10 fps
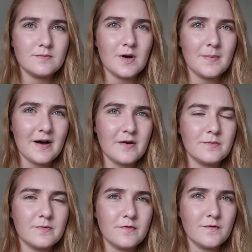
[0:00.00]
about
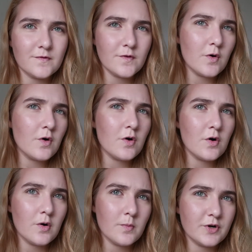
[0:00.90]

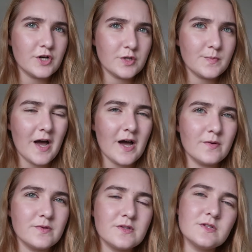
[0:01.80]
£4 British,
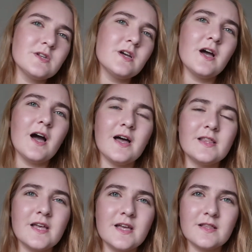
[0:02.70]

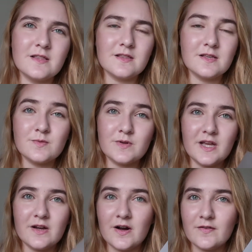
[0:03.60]
and then this one
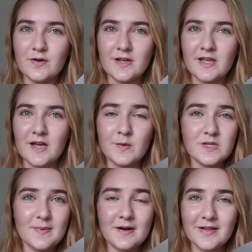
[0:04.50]
here I've got here
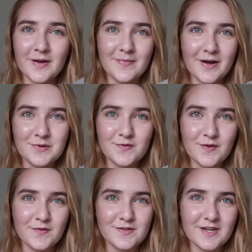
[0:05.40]
was about
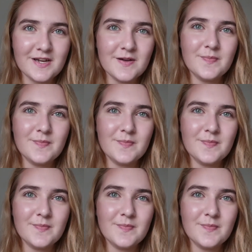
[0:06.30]
£9.50.